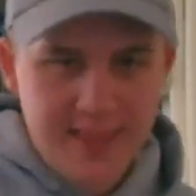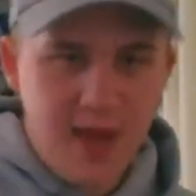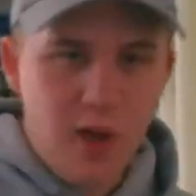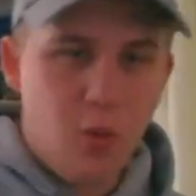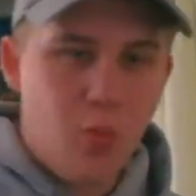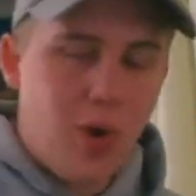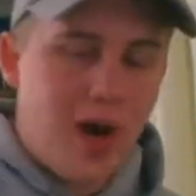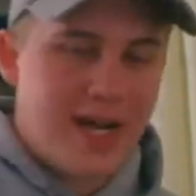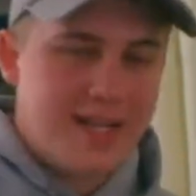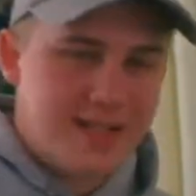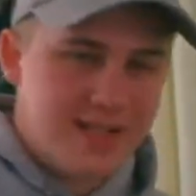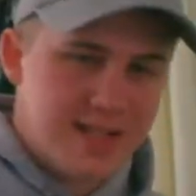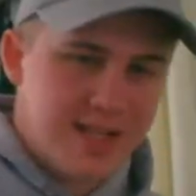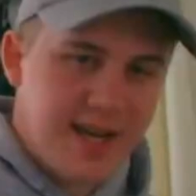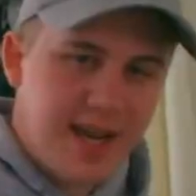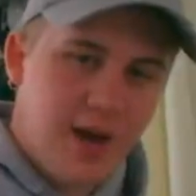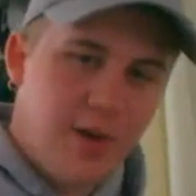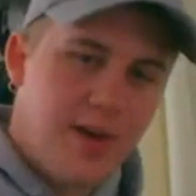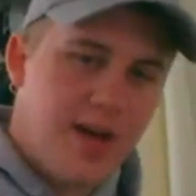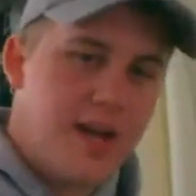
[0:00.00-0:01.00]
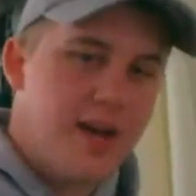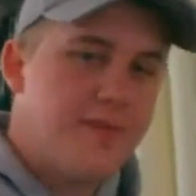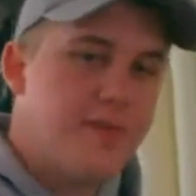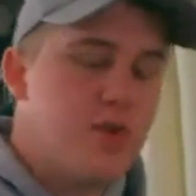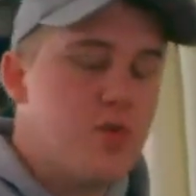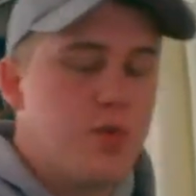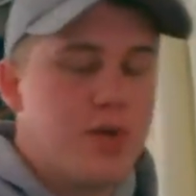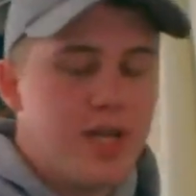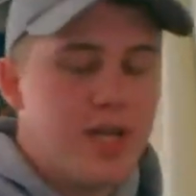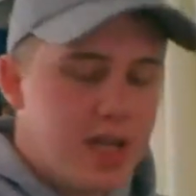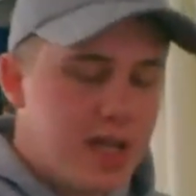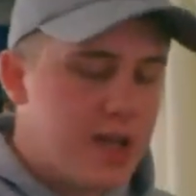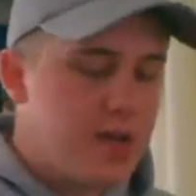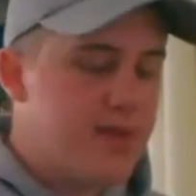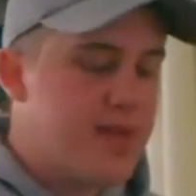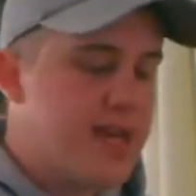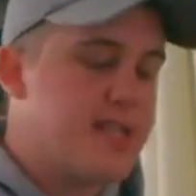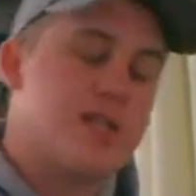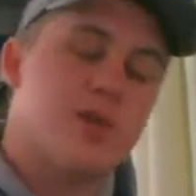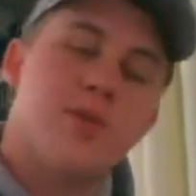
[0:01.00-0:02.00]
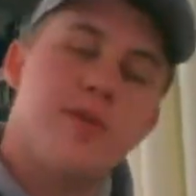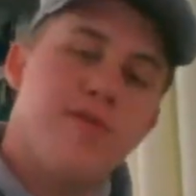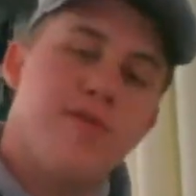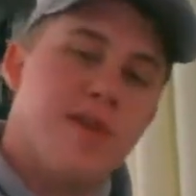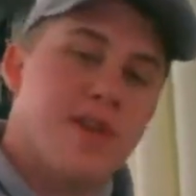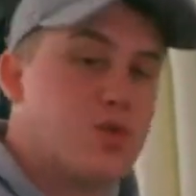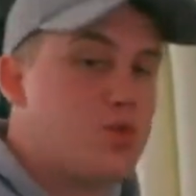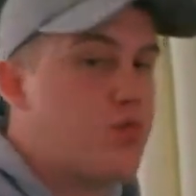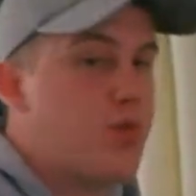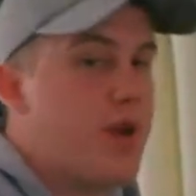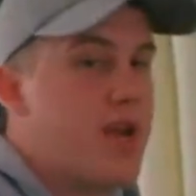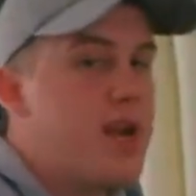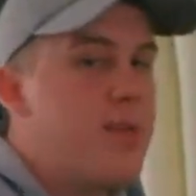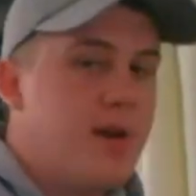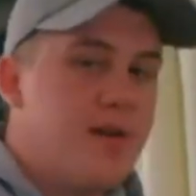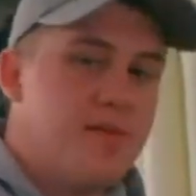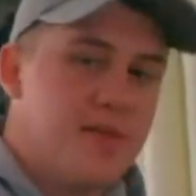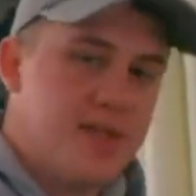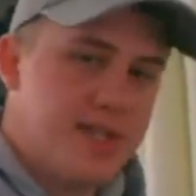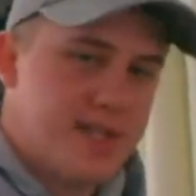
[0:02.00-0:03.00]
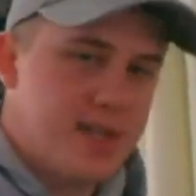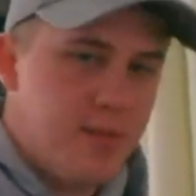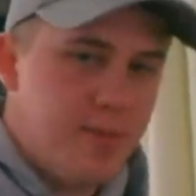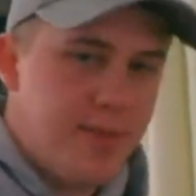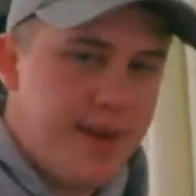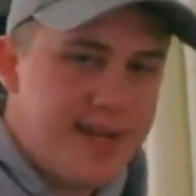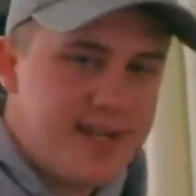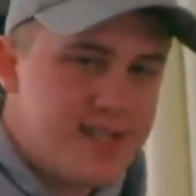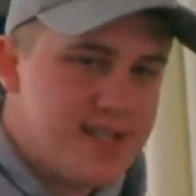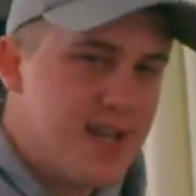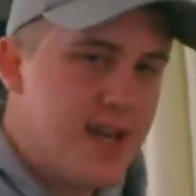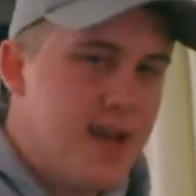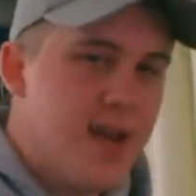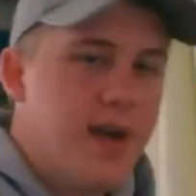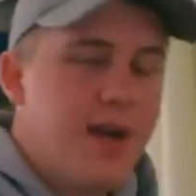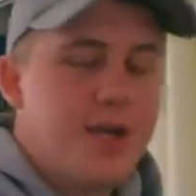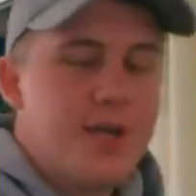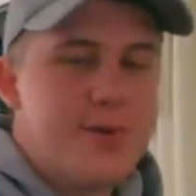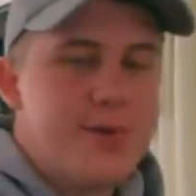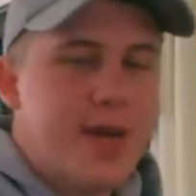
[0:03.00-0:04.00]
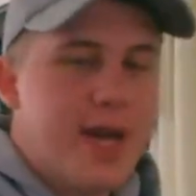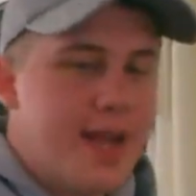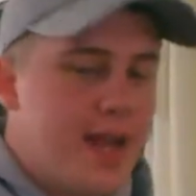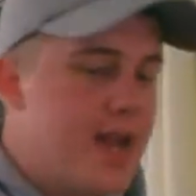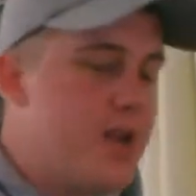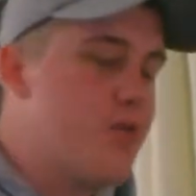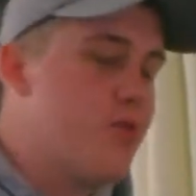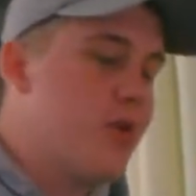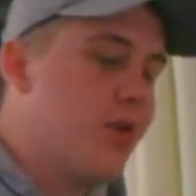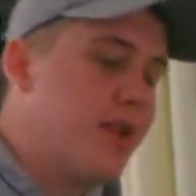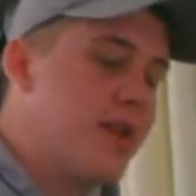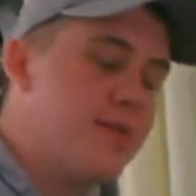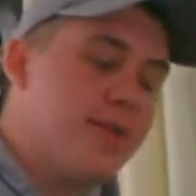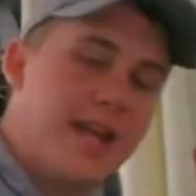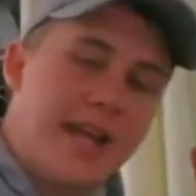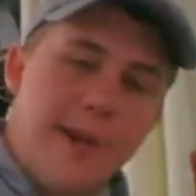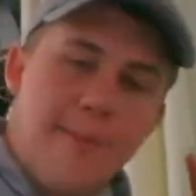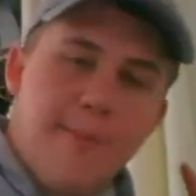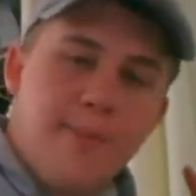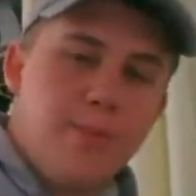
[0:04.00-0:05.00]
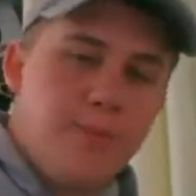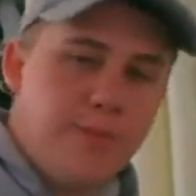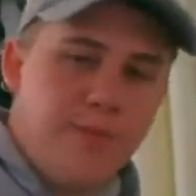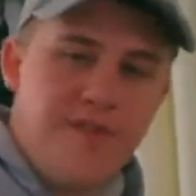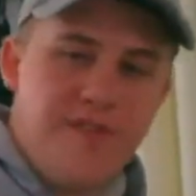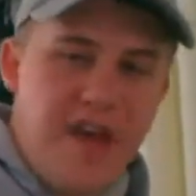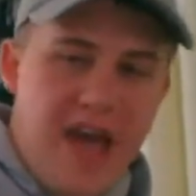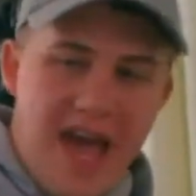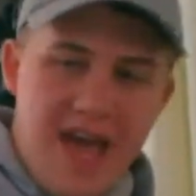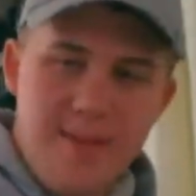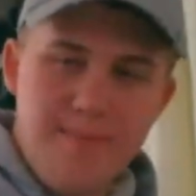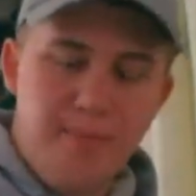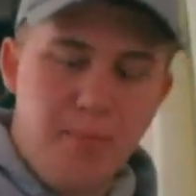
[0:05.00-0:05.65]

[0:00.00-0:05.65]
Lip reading: That widens it out, and if you EQ that so it fits right above the sub bass, you get a really like fat